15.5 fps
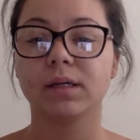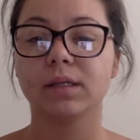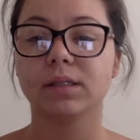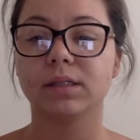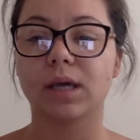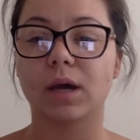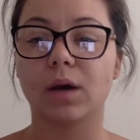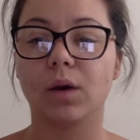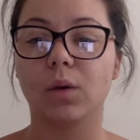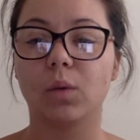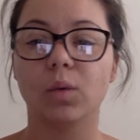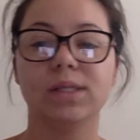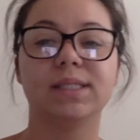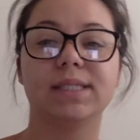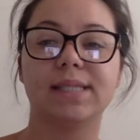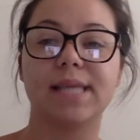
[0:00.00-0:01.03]
So
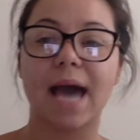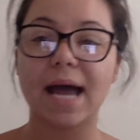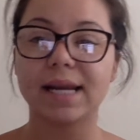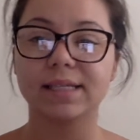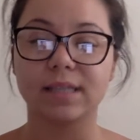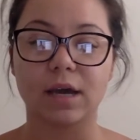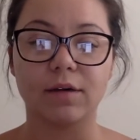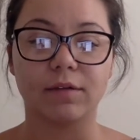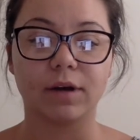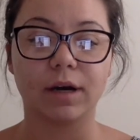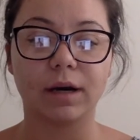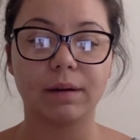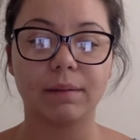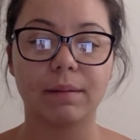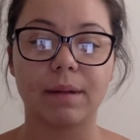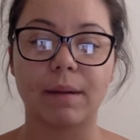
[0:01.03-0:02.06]
once that is
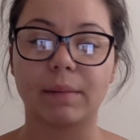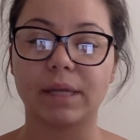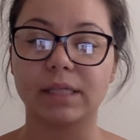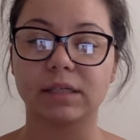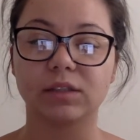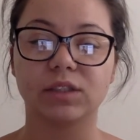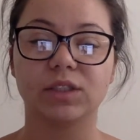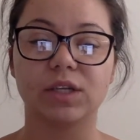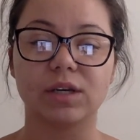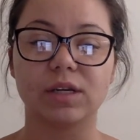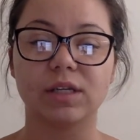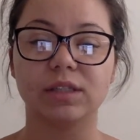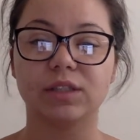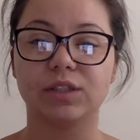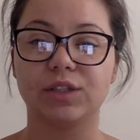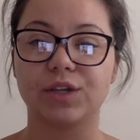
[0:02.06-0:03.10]
over, I'm going to tell
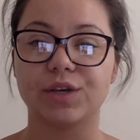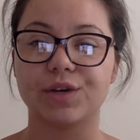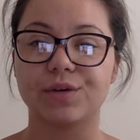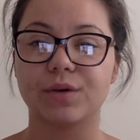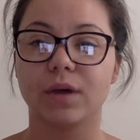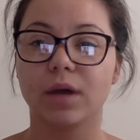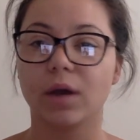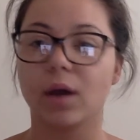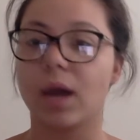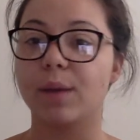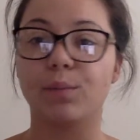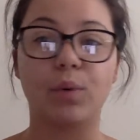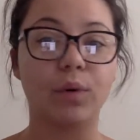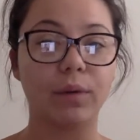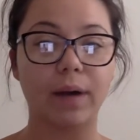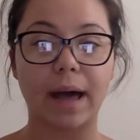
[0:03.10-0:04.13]
students to go ahead and
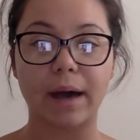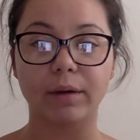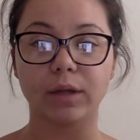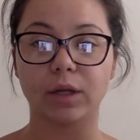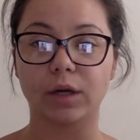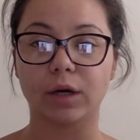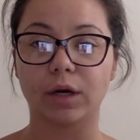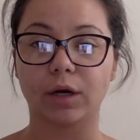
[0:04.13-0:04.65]
pull out your